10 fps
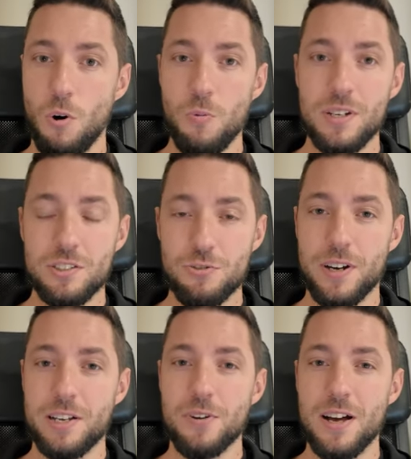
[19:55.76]
always
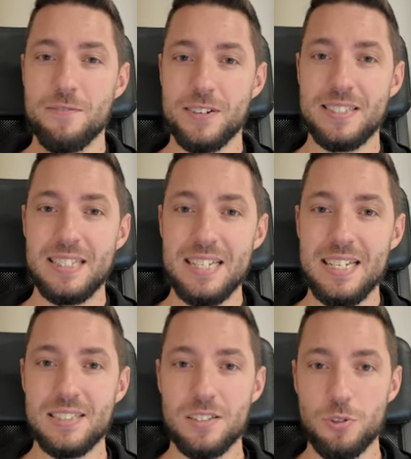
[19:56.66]
try to have at
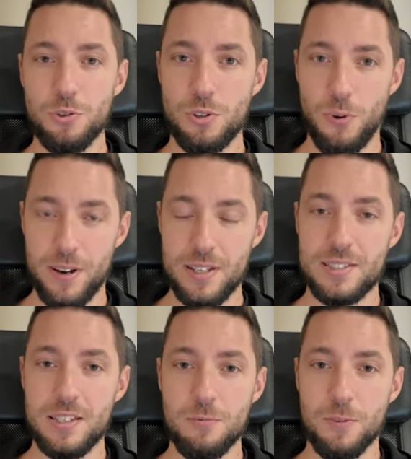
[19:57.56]
least 2
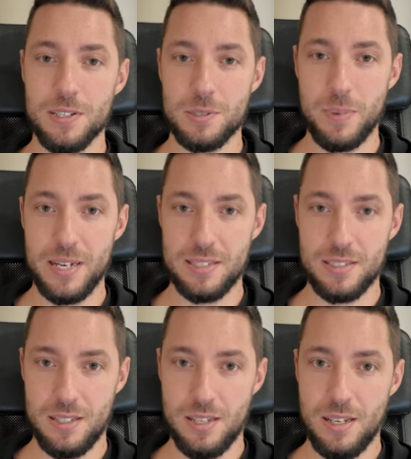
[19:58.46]
toilets in one
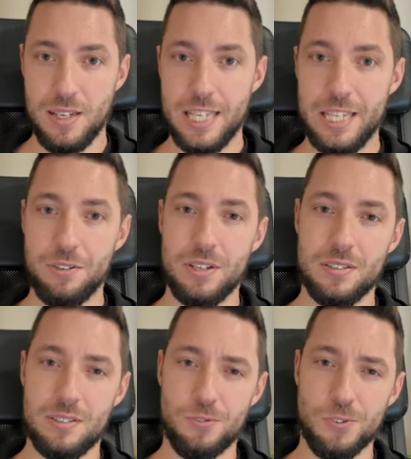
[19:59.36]
space. You
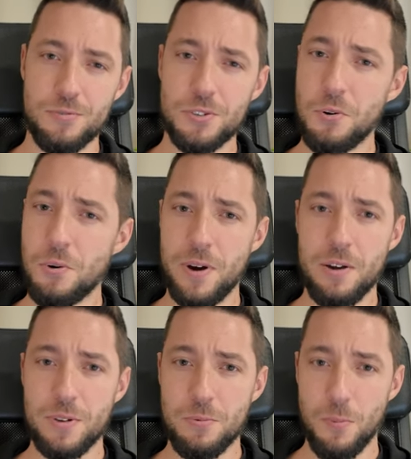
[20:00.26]
can sort of go
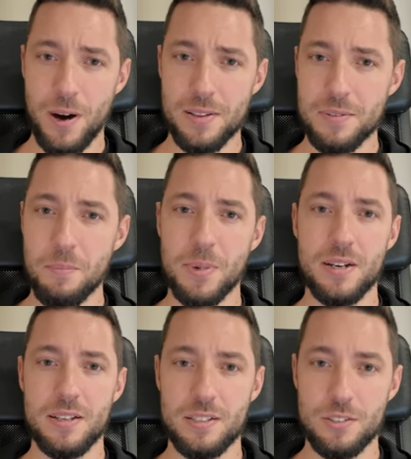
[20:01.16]
away with one,
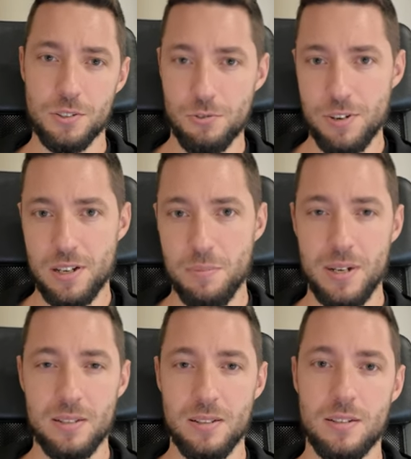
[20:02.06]
but it's not
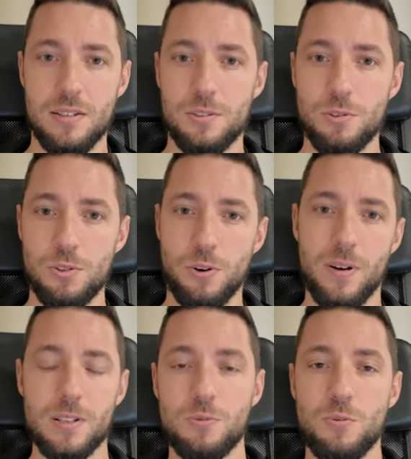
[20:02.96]
recommended, and 2
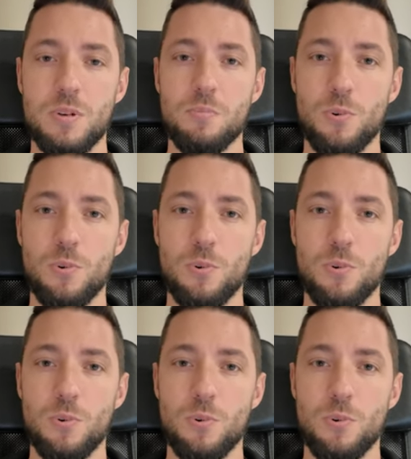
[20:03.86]
toilets will be